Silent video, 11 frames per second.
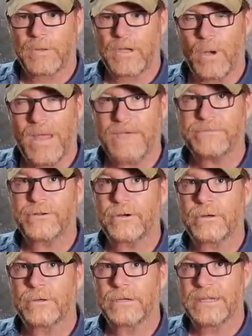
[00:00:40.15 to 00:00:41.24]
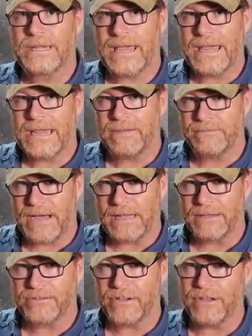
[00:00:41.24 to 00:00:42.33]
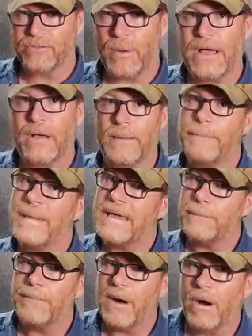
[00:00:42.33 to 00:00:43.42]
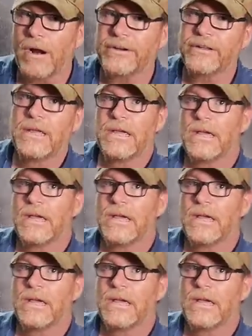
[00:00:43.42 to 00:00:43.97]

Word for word: go after gang violence as well and make it part